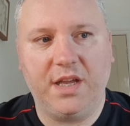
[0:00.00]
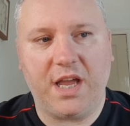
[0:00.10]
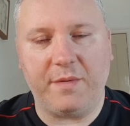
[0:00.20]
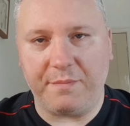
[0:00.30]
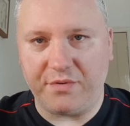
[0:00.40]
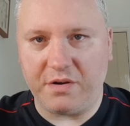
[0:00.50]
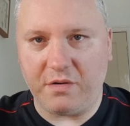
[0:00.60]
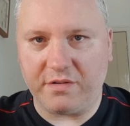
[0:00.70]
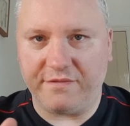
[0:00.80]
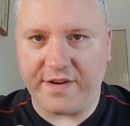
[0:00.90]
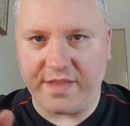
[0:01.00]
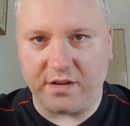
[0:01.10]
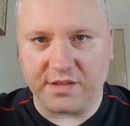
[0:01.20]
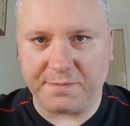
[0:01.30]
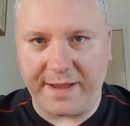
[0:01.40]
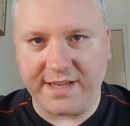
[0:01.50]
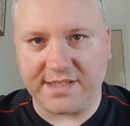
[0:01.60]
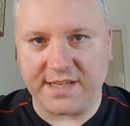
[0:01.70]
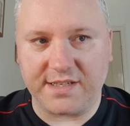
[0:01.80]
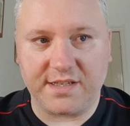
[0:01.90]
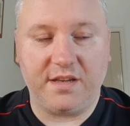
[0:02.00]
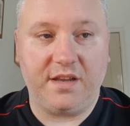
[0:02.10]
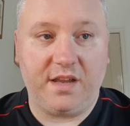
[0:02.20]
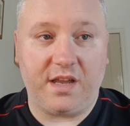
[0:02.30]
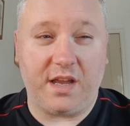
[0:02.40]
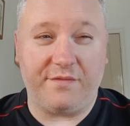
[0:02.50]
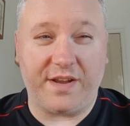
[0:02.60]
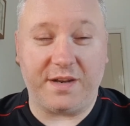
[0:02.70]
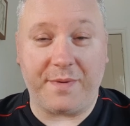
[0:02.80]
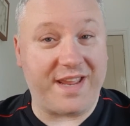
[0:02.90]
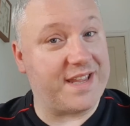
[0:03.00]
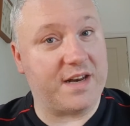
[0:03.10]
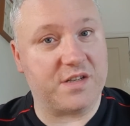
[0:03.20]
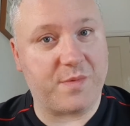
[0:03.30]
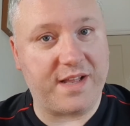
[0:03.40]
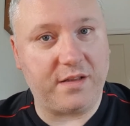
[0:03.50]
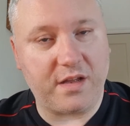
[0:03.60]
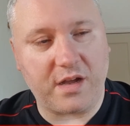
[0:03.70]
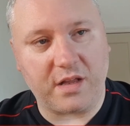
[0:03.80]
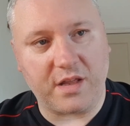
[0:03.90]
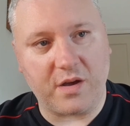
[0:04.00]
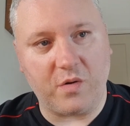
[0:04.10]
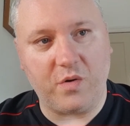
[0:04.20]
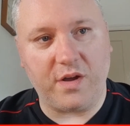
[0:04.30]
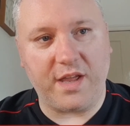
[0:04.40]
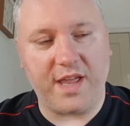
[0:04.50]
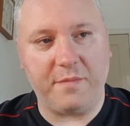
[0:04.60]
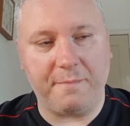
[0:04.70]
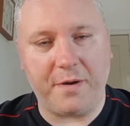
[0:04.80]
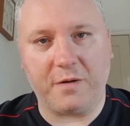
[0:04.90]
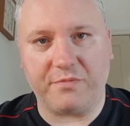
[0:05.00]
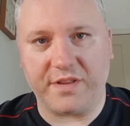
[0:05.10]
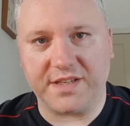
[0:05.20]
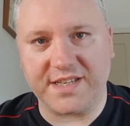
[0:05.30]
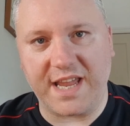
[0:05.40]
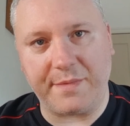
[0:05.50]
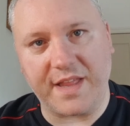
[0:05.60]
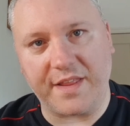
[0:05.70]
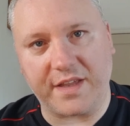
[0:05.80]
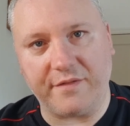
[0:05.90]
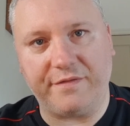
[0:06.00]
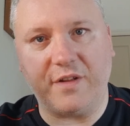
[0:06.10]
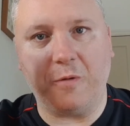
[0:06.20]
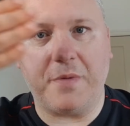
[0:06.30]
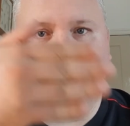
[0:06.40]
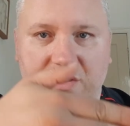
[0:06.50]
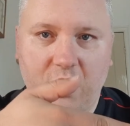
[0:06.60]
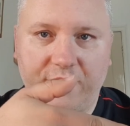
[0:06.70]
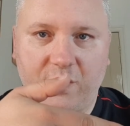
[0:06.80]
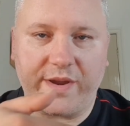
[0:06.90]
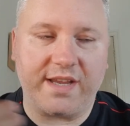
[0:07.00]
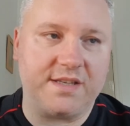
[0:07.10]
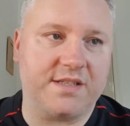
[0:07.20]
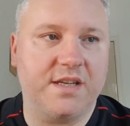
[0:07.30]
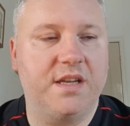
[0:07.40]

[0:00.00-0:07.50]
I mean, Bruno can find the little spaces. Van de Beek can as well, although him and Pogba are the same in that they can float balls over the wings.